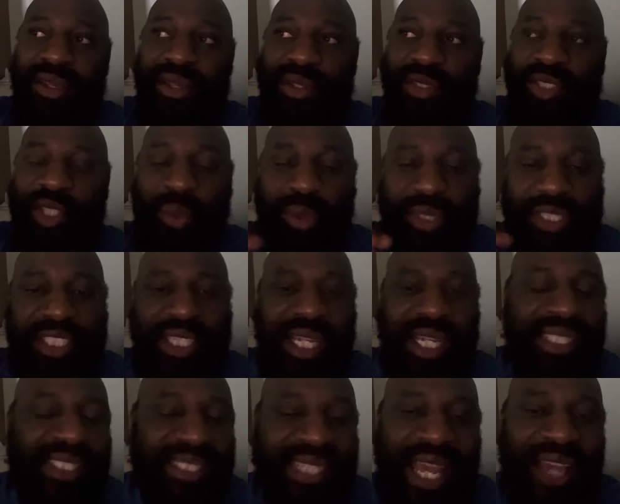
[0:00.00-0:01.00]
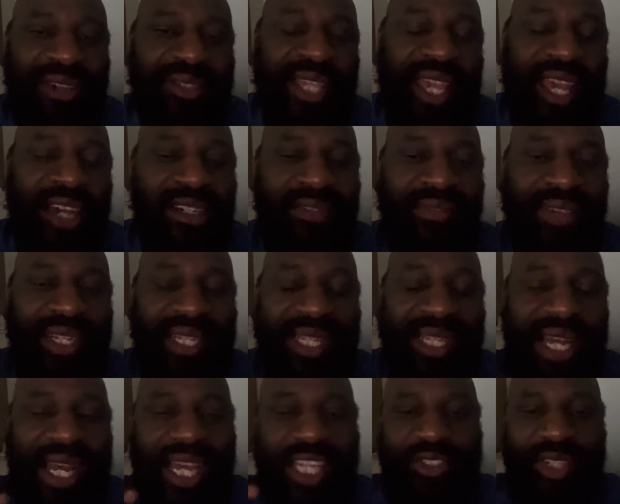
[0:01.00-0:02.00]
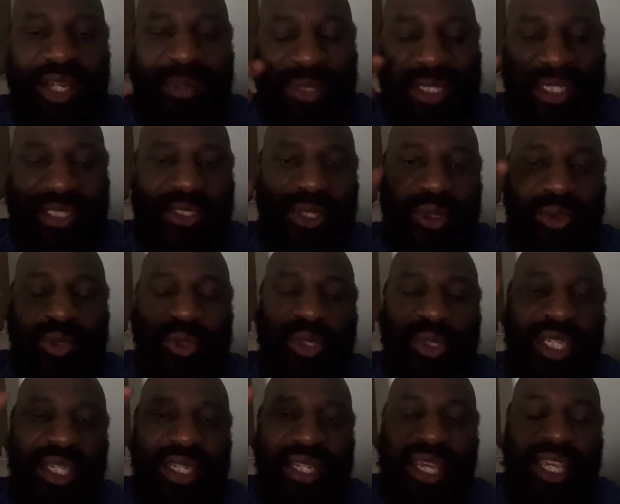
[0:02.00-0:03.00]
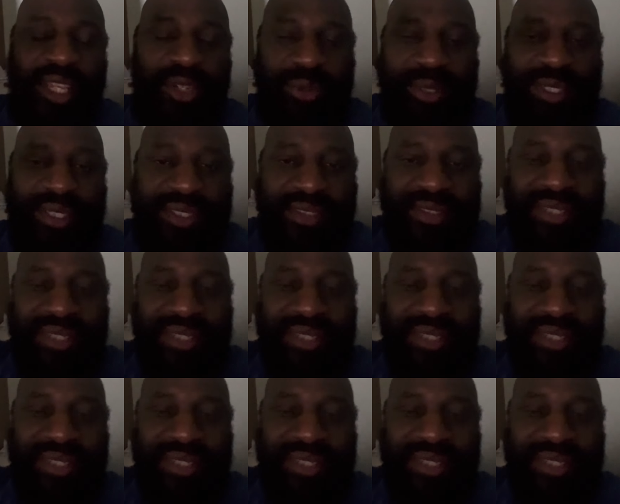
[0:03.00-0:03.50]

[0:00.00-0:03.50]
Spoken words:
So it shuts down your elevator contract because don't you get increases